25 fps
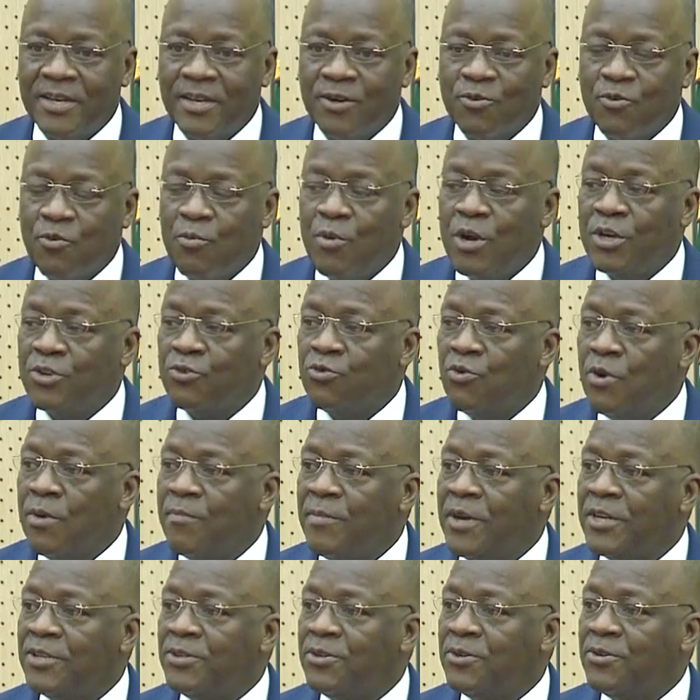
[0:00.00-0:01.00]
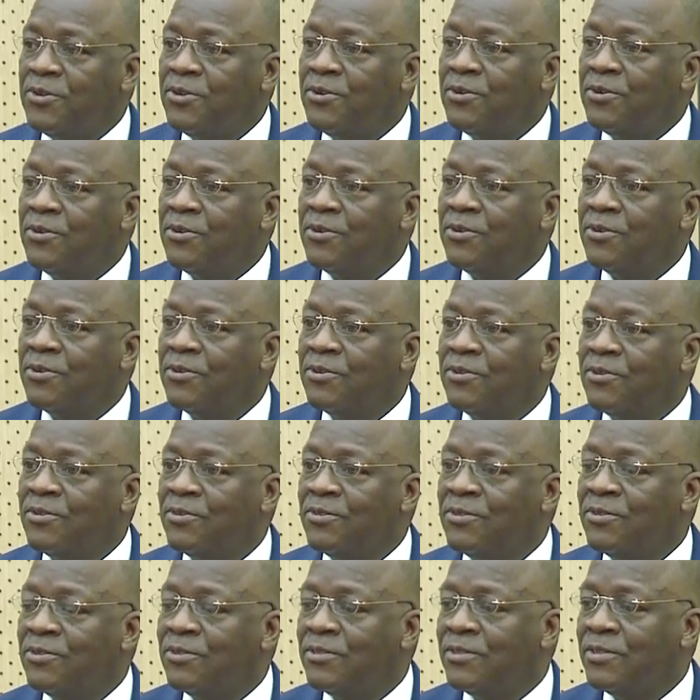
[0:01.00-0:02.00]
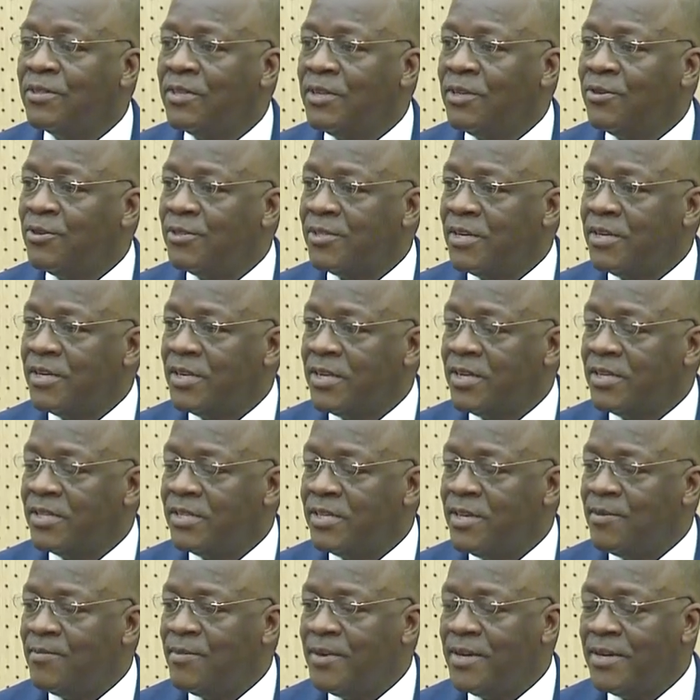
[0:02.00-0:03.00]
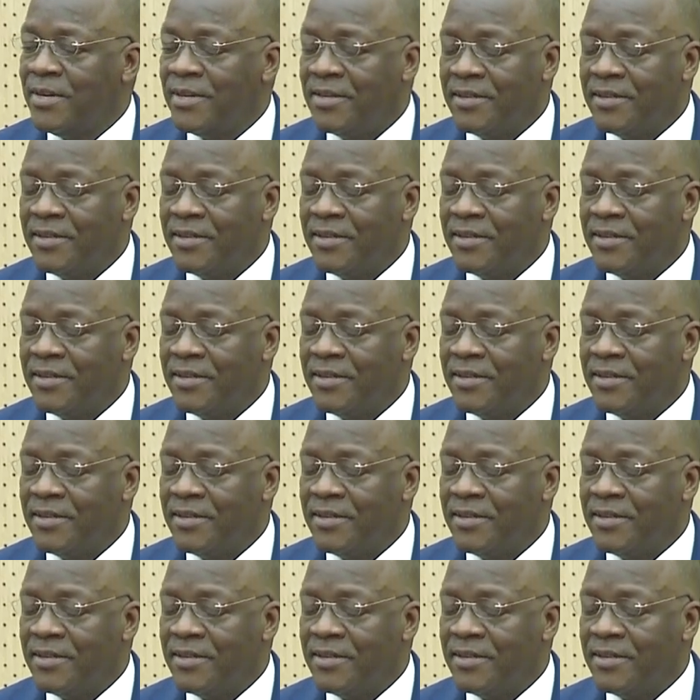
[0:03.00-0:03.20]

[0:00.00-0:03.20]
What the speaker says: kikubwa tu ambacho ninaweza nikasema,